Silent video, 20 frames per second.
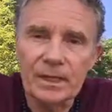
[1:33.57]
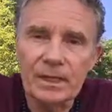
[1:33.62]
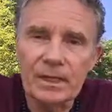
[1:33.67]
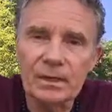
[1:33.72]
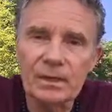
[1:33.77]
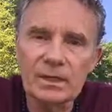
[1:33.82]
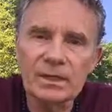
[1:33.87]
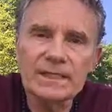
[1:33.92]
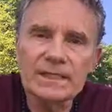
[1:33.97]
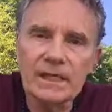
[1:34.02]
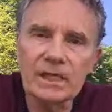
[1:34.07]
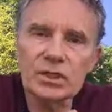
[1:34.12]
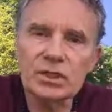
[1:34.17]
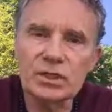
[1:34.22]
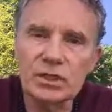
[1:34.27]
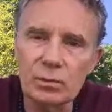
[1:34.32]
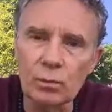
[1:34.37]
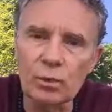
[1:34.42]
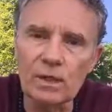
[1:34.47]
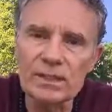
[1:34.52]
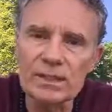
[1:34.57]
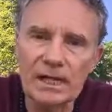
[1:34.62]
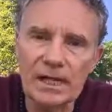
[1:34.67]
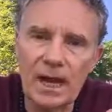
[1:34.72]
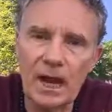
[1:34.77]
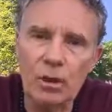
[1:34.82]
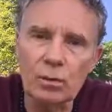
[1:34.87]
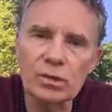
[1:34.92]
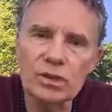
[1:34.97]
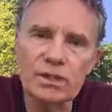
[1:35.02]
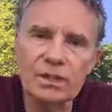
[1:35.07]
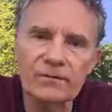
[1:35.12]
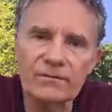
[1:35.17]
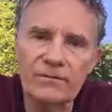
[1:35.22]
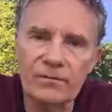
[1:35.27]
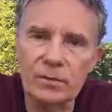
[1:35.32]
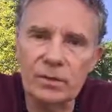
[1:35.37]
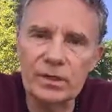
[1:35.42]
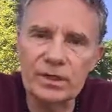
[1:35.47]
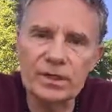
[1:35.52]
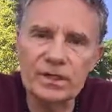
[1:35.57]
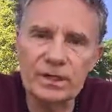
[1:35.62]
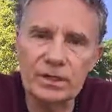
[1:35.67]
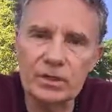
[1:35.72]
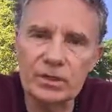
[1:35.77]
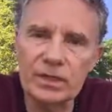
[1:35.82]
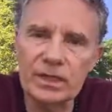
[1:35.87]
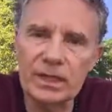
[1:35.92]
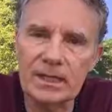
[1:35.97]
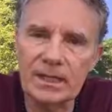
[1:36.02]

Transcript: it essentially was a housing for the Synergy